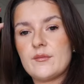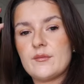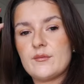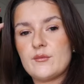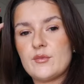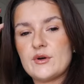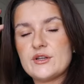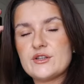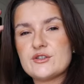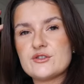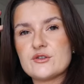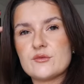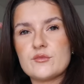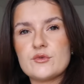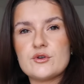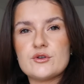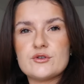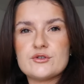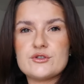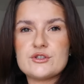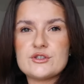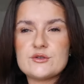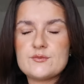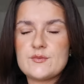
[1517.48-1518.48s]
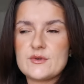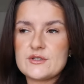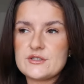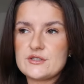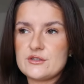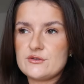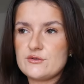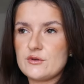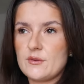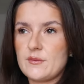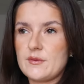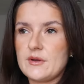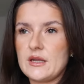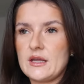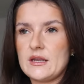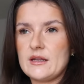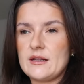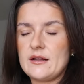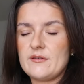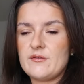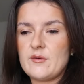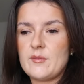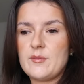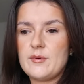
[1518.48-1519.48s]
with some gorgeous businesswomen
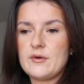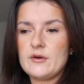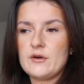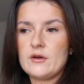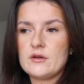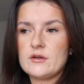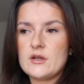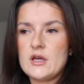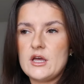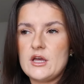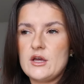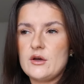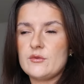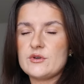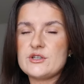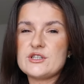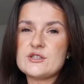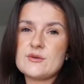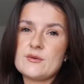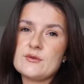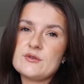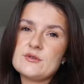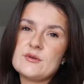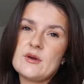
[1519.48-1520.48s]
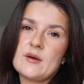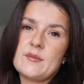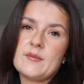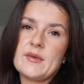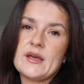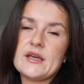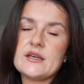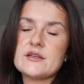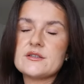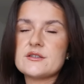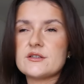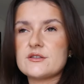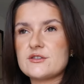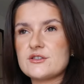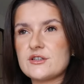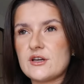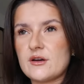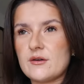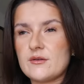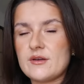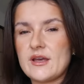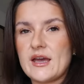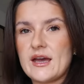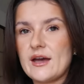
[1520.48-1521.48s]
in Liverpool, which is supposed to be amazing.
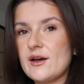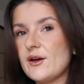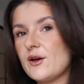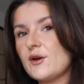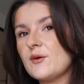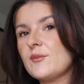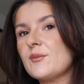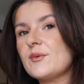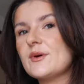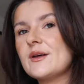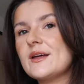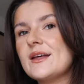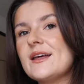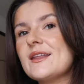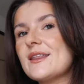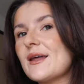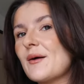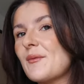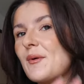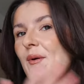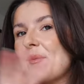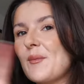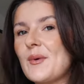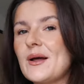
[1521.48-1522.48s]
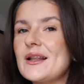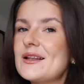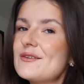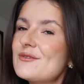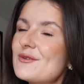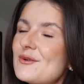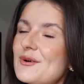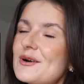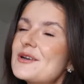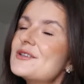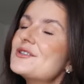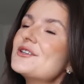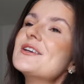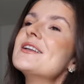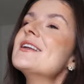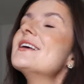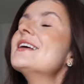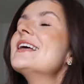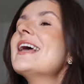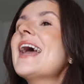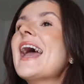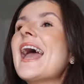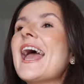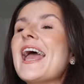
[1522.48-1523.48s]
So yeah, I hope that went well if you're watching.
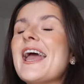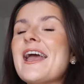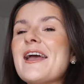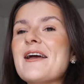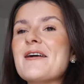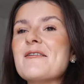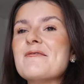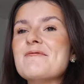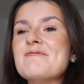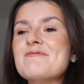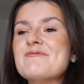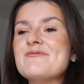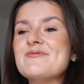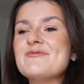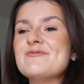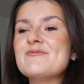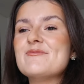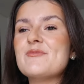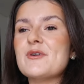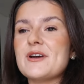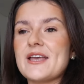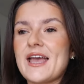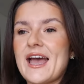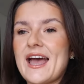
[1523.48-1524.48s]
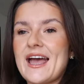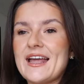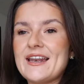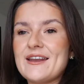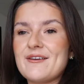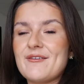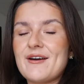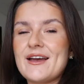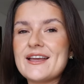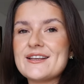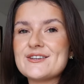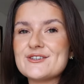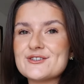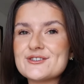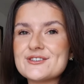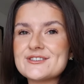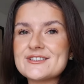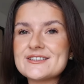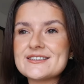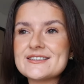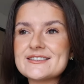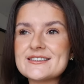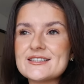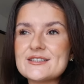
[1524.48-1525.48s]
But yeah, anyway,
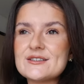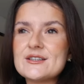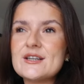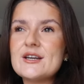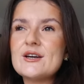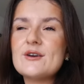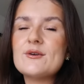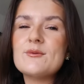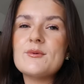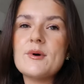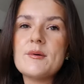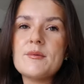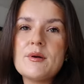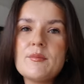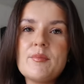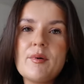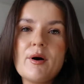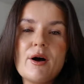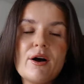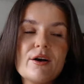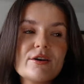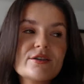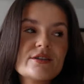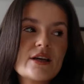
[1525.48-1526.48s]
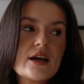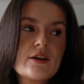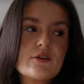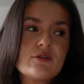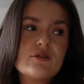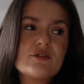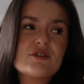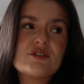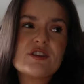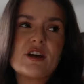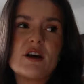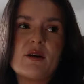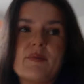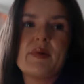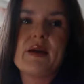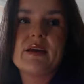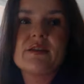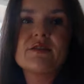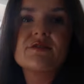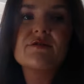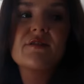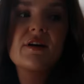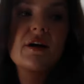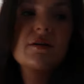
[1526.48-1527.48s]
just women are boss, and also
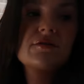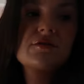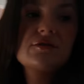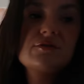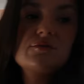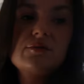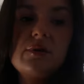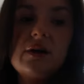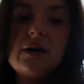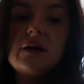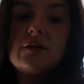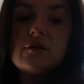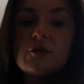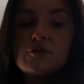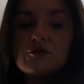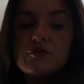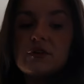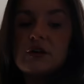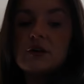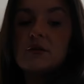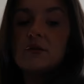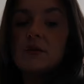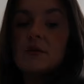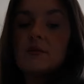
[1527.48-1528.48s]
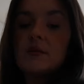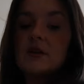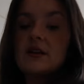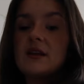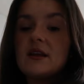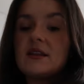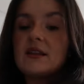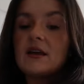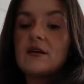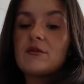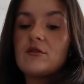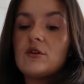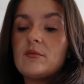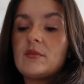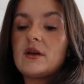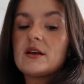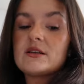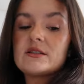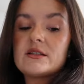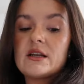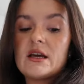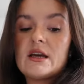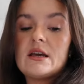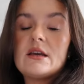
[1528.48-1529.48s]
being surrounded with unreal women in that room
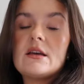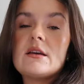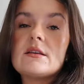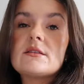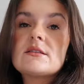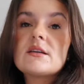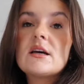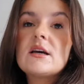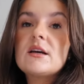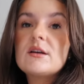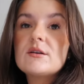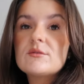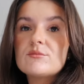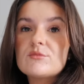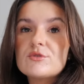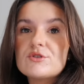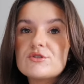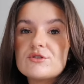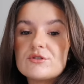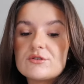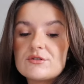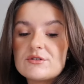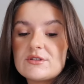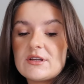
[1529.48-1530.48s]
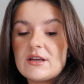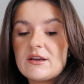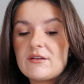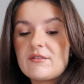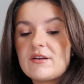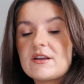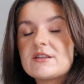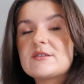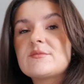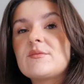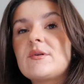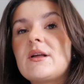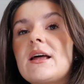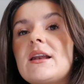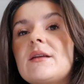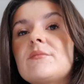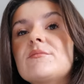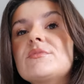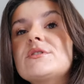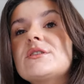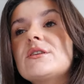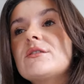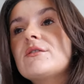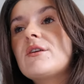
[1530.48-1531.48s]
last night was just incredible, and
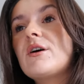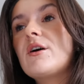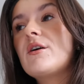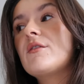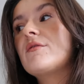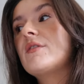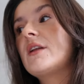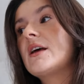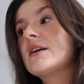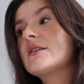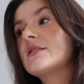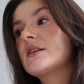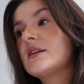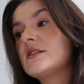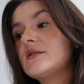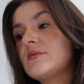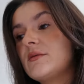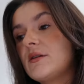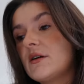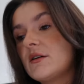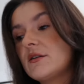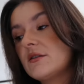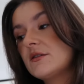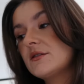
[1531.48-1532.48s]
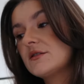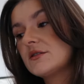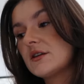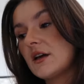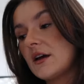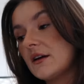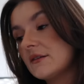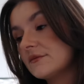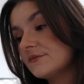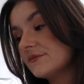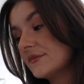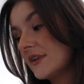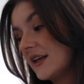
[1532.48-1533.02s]
I'm still not over last night, to be honest. So